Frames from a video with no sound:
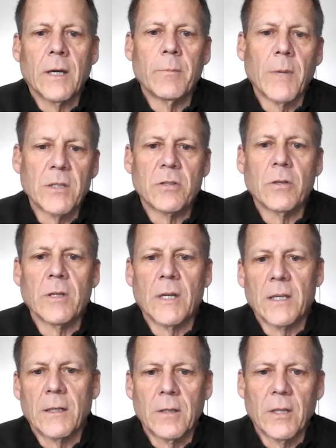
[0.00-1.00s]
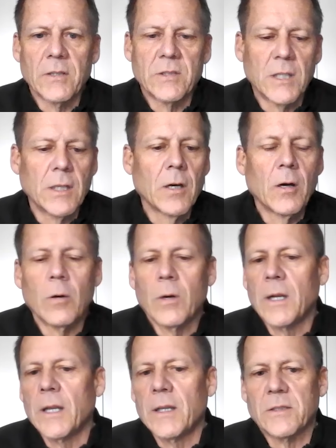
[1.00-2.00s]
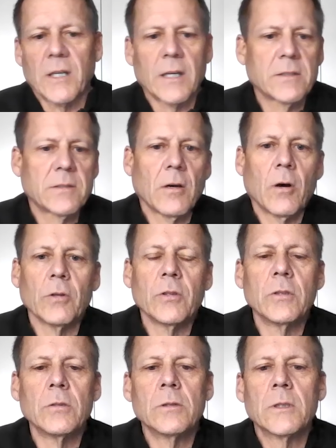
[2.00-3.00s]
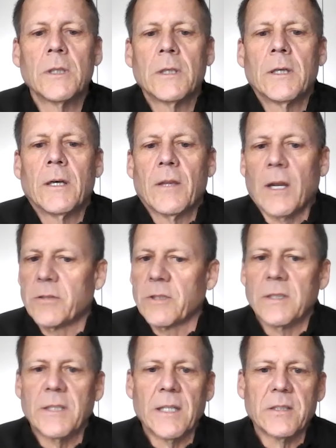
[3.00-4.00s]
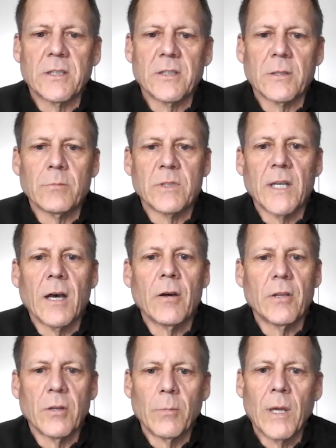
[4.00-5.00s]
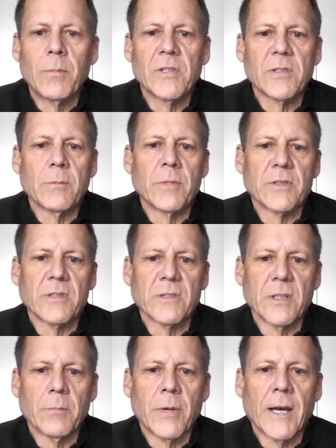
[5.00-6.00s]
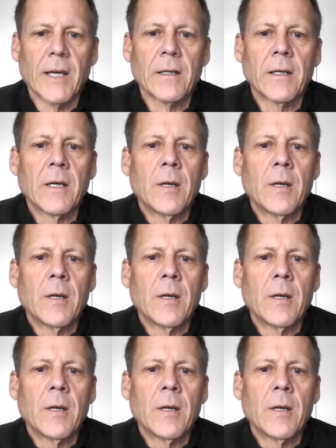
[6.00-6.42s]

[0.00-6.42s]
I made sure that it, the C E O and execs all knew that I was going to take systems down and there may be some business impact,